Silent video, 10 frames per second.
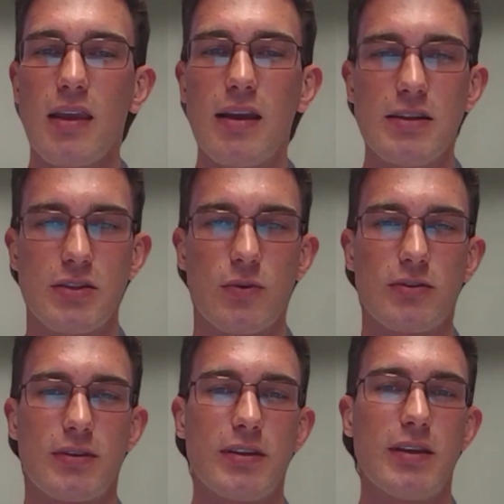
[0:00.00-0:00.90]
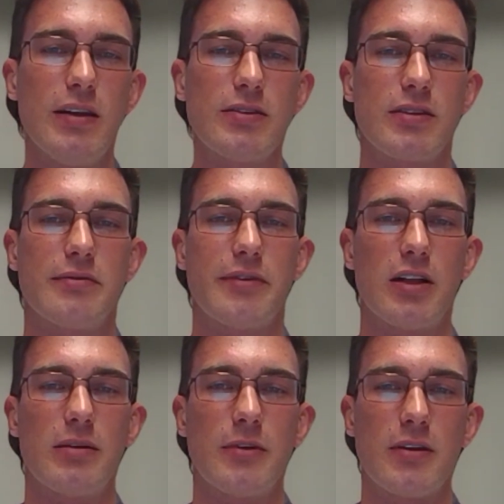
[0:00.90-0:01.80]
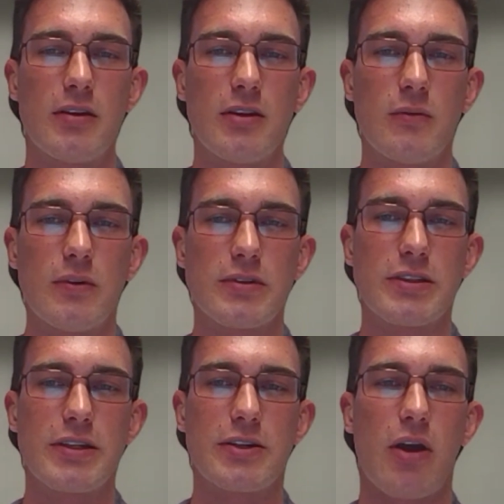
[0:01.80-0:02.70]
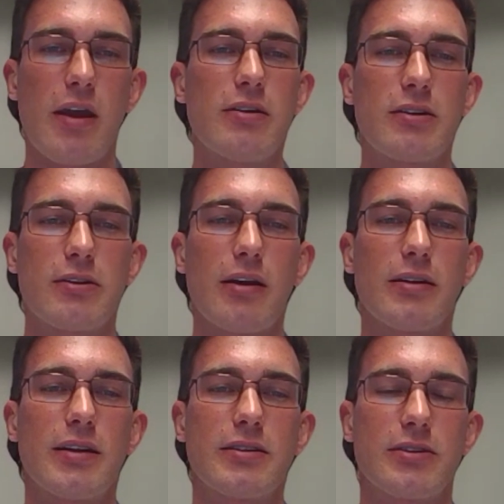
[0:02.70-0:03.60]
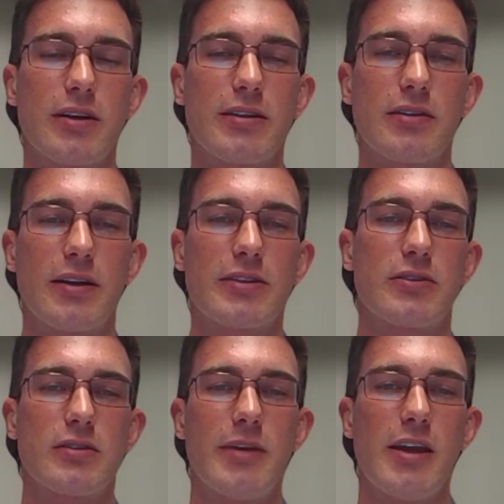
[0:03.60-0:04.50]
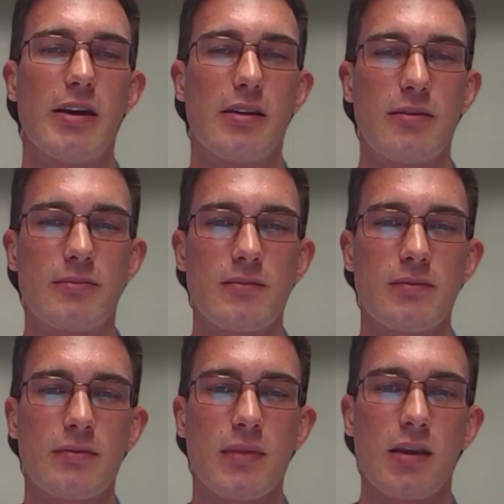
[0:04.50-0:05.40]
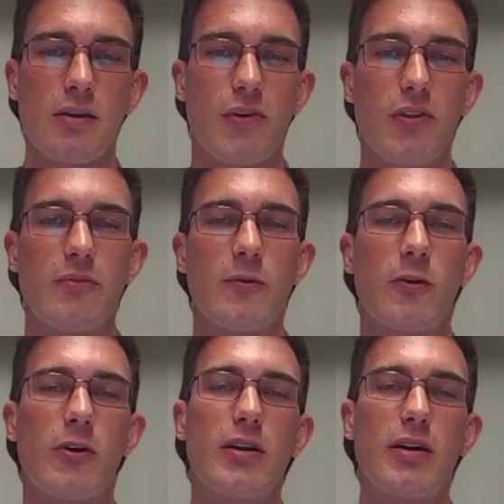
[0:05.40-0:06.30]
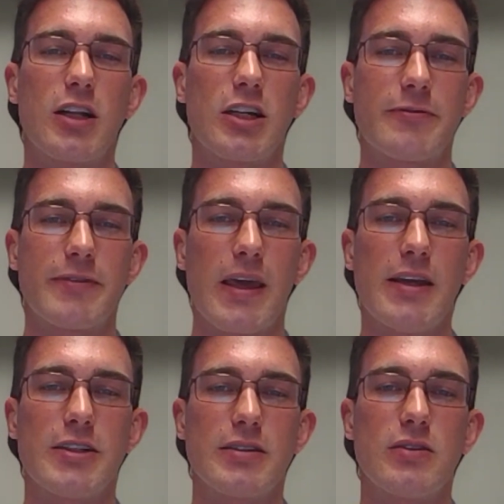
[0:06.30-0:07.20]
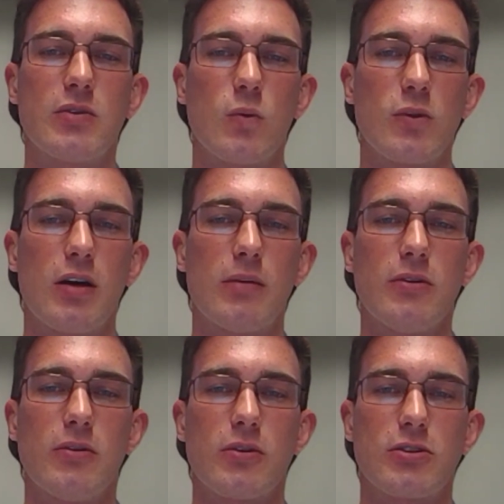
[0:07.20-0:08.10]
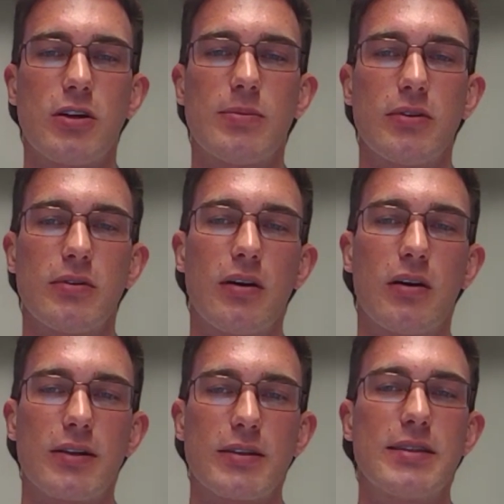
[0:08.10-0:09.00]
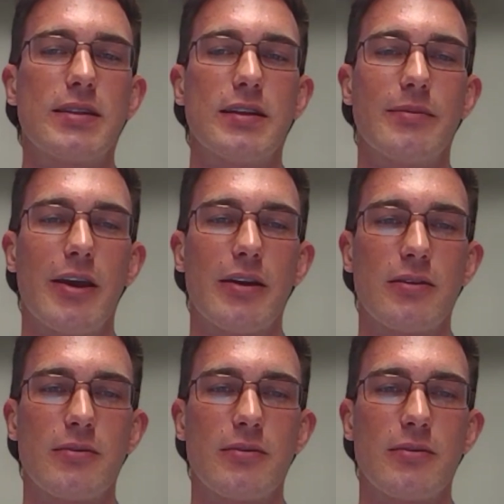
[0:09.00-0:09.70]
As the world continues to develop, we'll see a greater and greater increase in electrical demand. Furthermore, electrification will double or triple our existing demand.